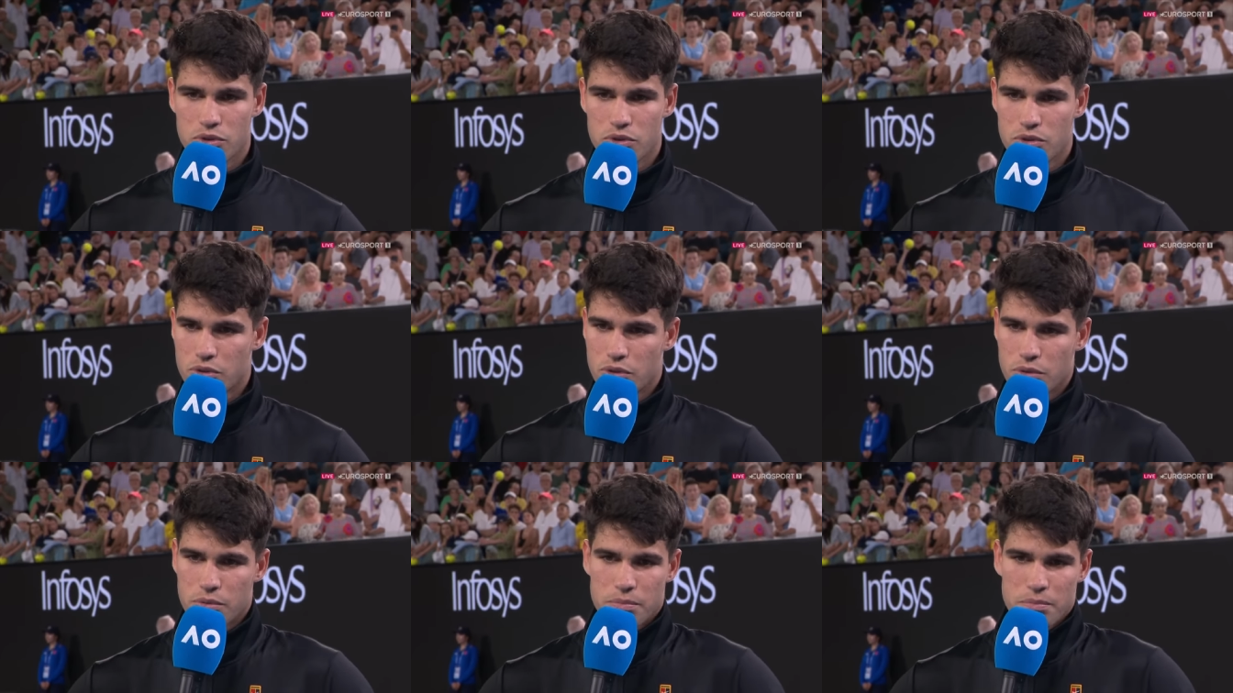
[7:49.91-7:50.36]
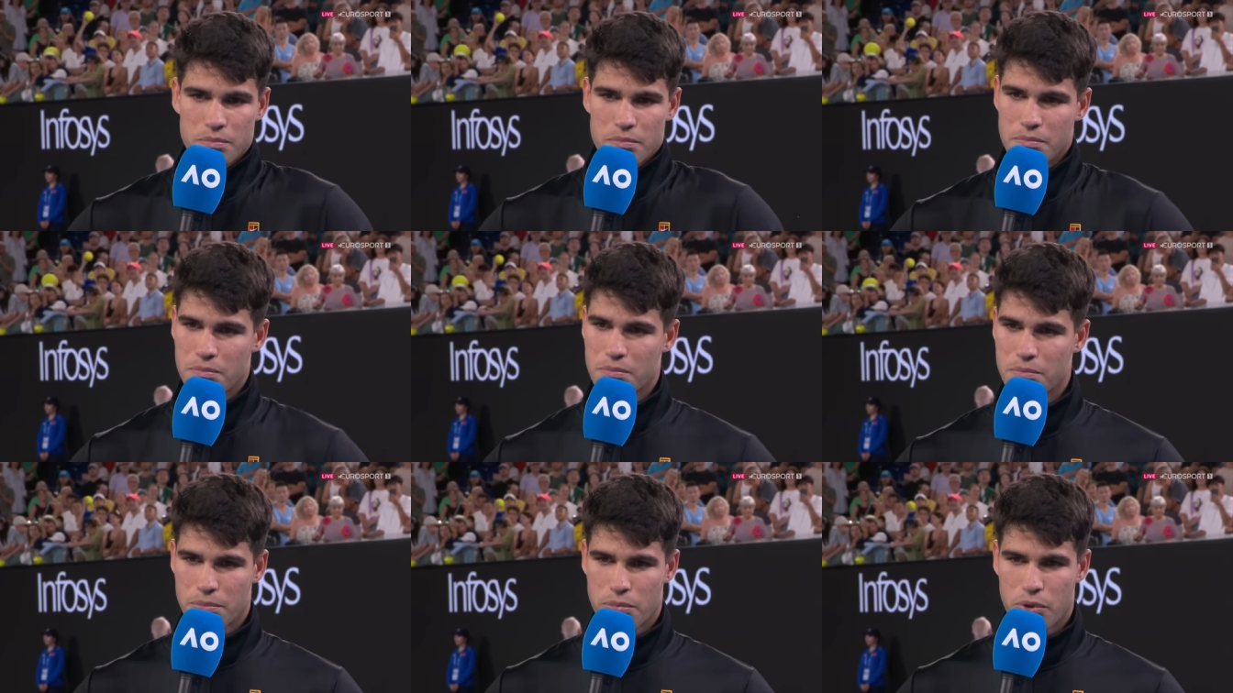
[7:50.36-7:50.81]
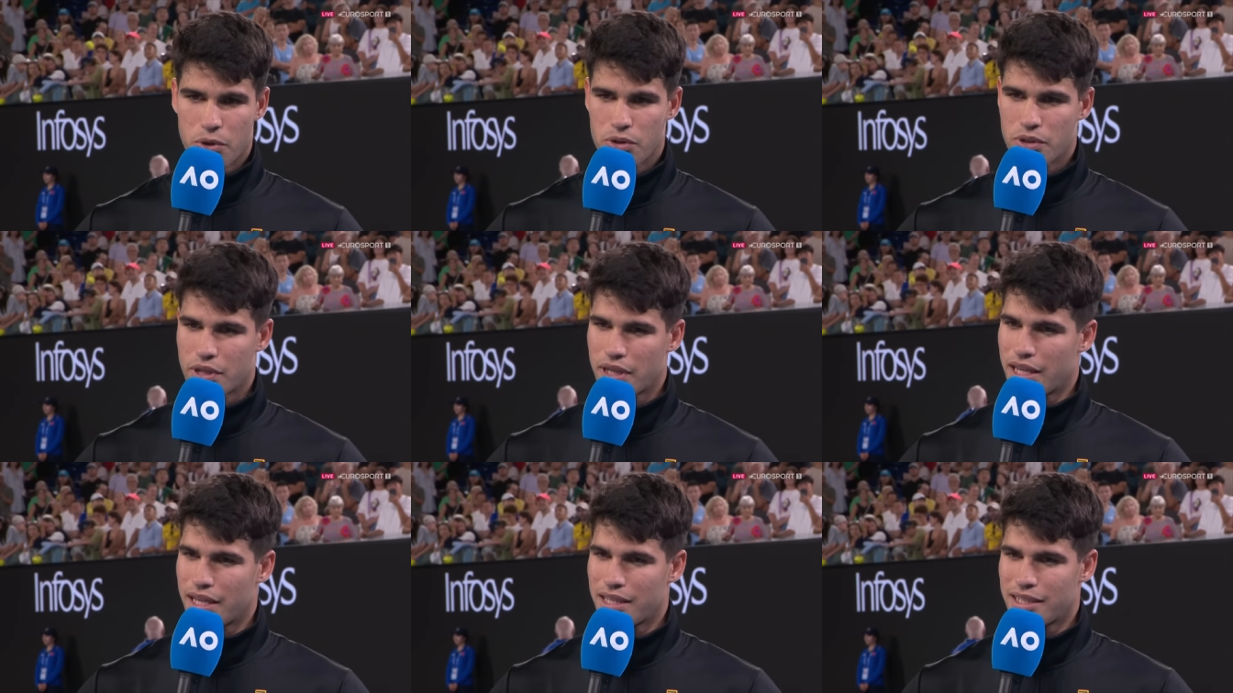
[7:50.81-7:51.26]
to put
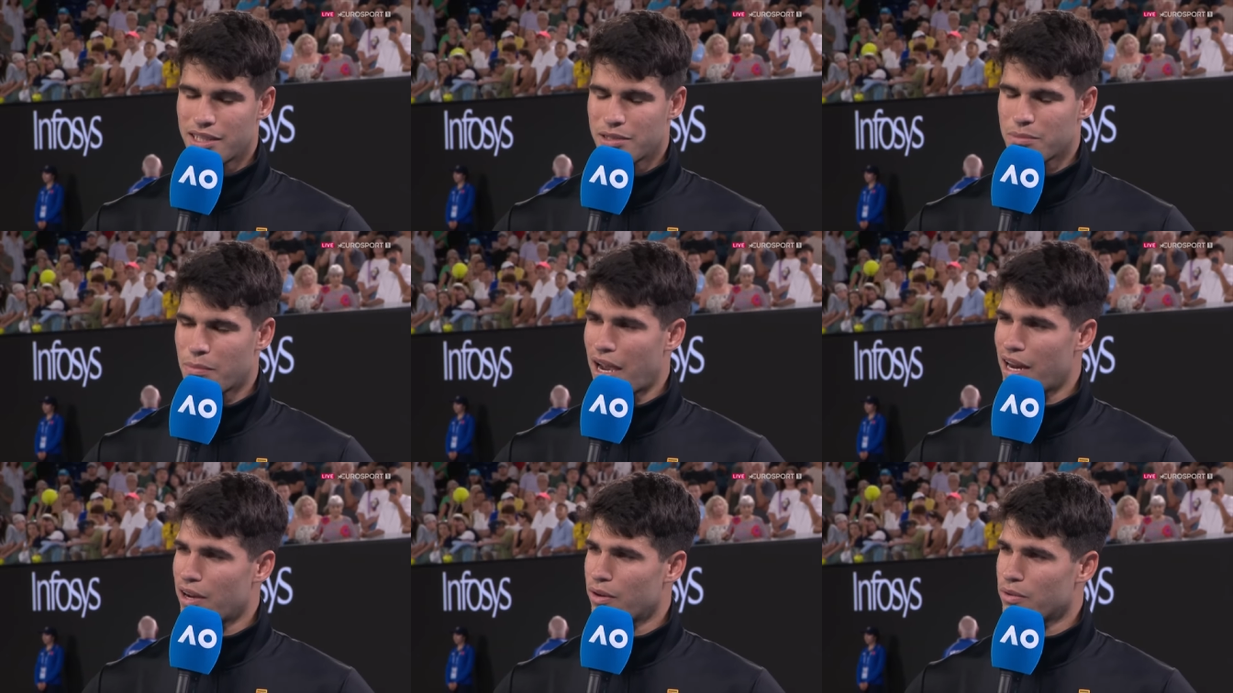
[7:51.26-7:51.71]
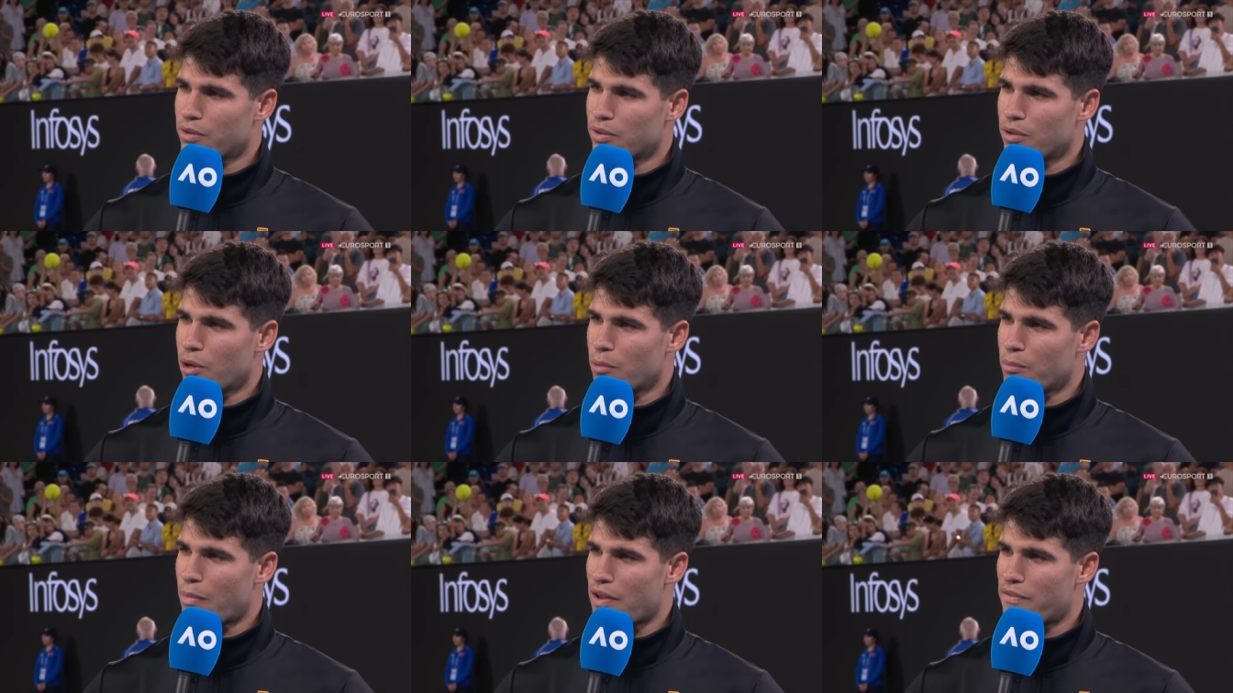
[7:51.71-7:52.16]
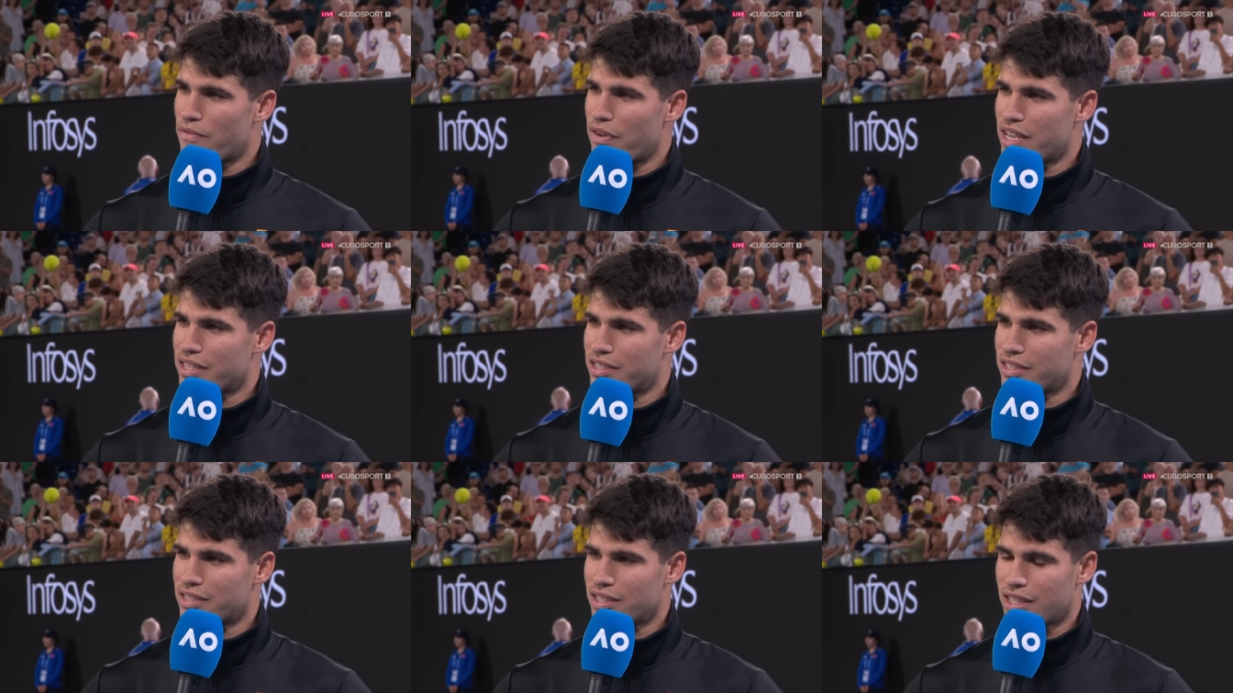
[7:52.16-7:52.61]
the smile on my
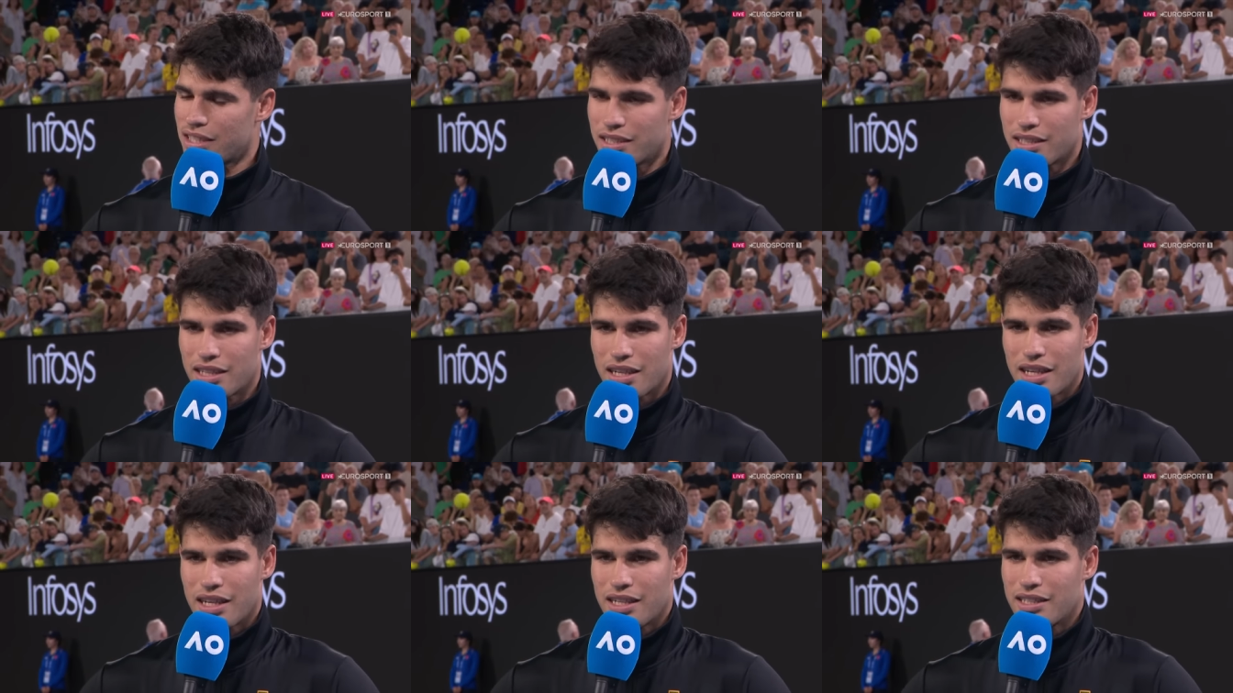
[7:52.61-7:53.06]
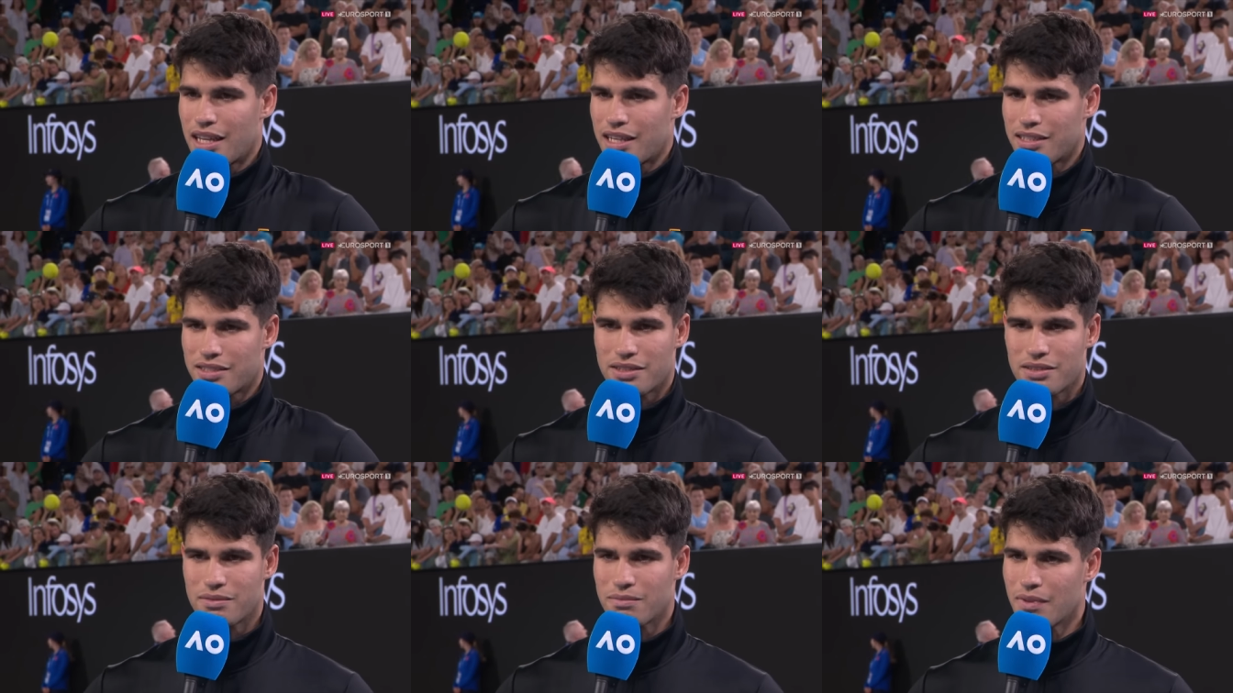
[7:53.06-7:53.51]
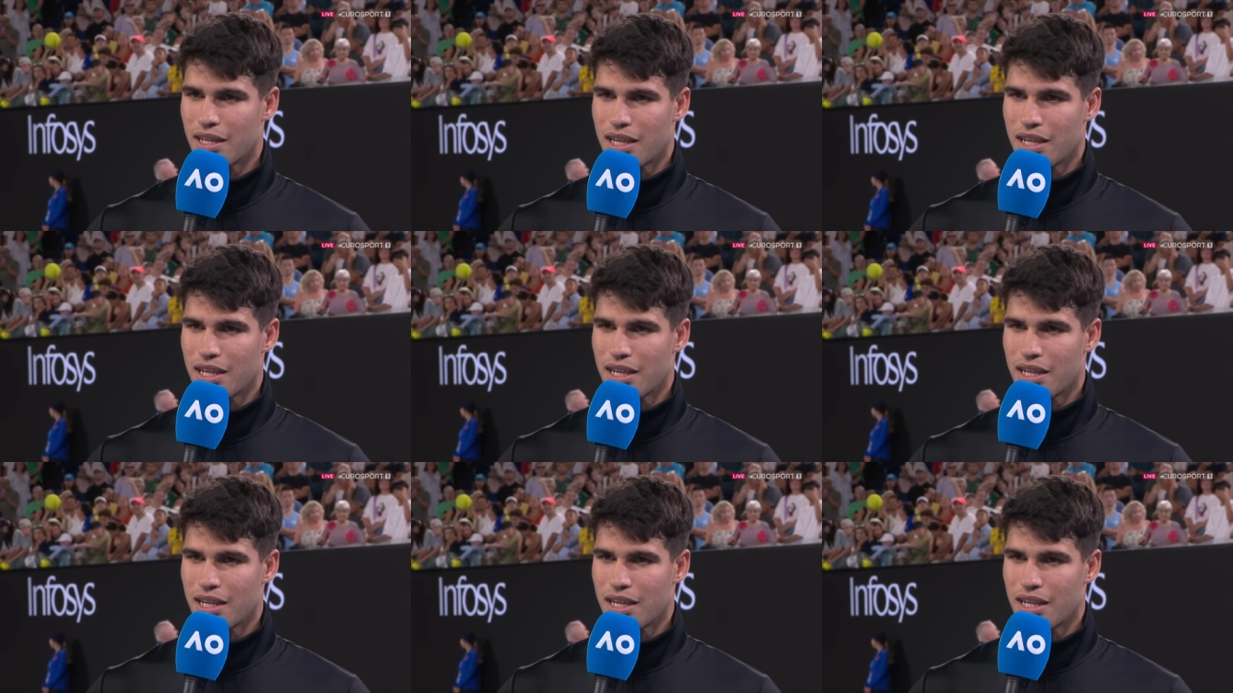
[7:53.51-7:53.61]
faces, and just